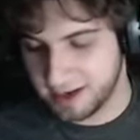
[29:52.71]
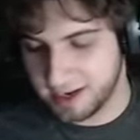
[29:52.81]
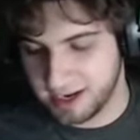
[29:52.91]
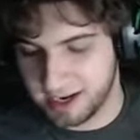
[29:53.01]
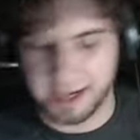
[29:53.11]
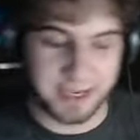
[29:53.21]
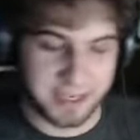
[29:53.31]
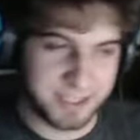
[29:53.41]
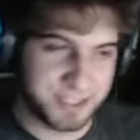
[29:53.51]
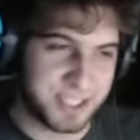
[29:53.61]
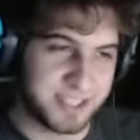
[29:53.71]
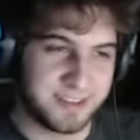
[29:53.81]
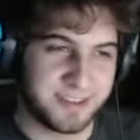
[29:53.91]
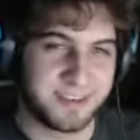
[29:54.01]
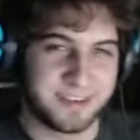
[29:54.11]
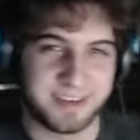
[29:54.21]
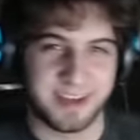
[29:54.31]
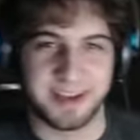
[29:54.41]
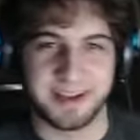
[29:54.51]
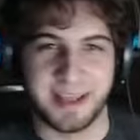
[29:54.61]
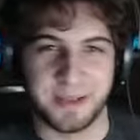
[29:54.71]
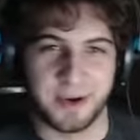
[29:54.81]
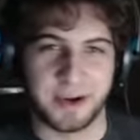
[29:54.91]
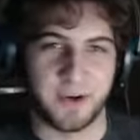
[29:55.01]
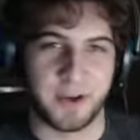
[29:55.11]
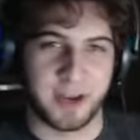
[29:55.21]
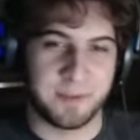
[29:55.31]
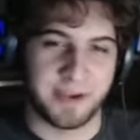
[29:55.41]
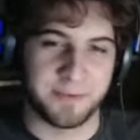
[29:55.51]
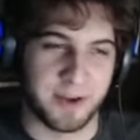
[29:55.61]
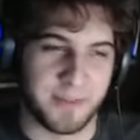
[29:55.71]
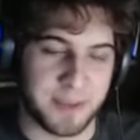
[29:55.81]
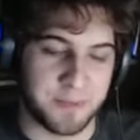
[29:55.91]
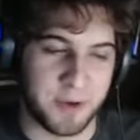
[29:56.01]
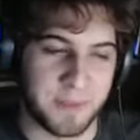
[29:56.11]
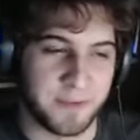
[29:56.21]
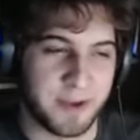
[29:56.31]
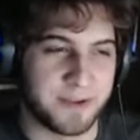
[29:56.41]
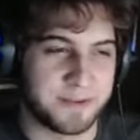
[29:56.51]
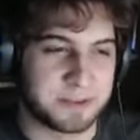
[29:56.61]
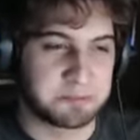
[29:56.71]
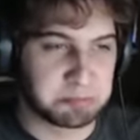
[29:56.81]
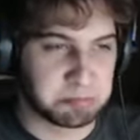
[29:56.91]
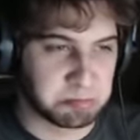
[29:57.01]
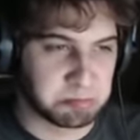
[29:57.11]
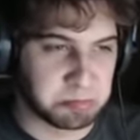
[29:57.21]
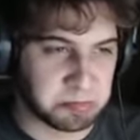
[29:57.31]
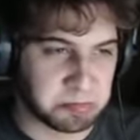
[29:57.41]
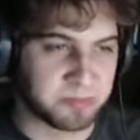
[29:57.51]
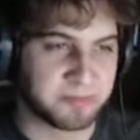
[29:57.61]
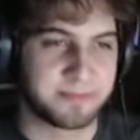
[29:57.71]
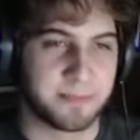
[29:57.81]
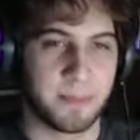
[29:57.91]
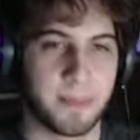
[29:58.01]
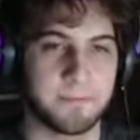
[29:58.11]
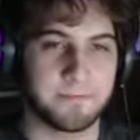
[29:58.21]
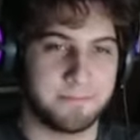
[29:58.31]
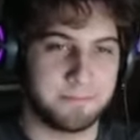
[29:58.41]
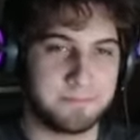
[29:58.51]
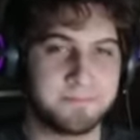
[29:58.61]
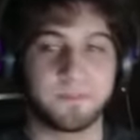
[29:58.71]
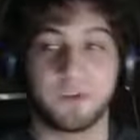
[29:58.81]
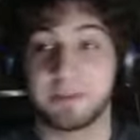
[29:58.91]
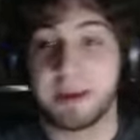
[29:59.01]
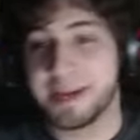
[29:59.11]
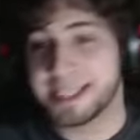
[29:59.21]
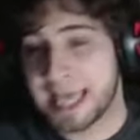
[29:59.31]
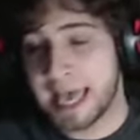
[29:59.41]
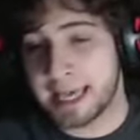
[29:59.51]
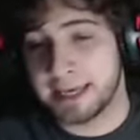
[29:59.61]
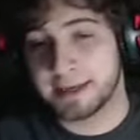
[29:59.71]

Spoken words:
And Heather had already paid for it at that point. She had already processed the transaction. Which made me sad.